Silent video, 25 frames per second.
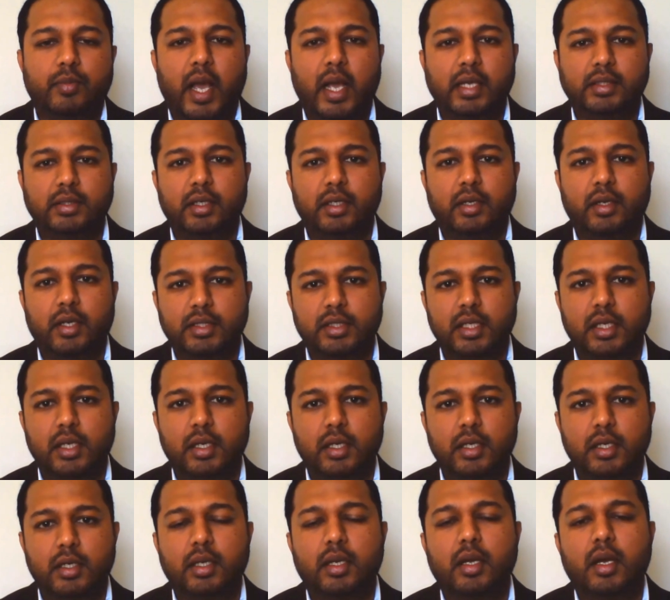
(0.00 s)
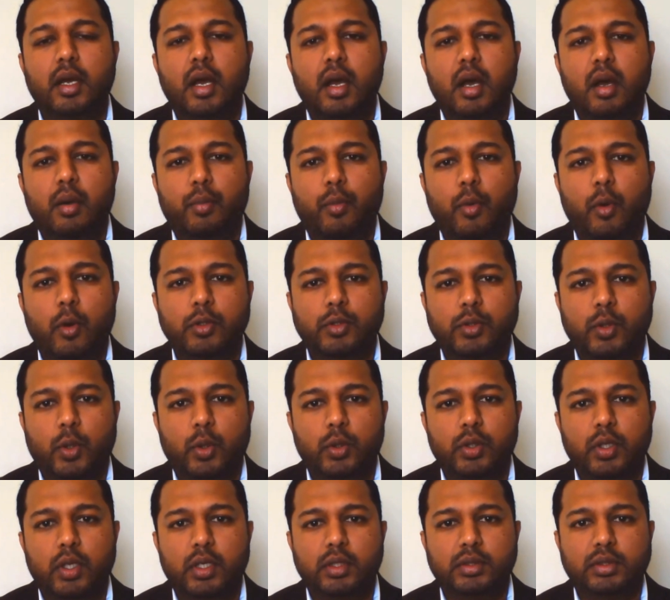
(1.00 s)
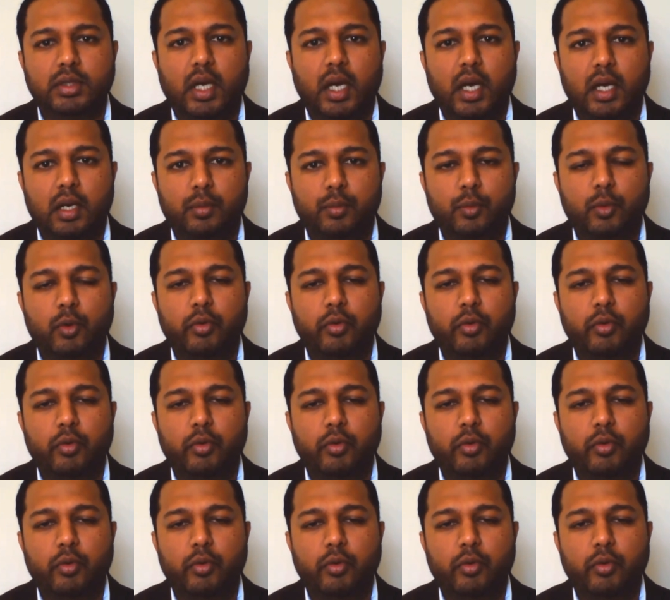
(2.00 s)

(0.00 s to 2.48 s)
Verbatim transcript: As a result, most owners are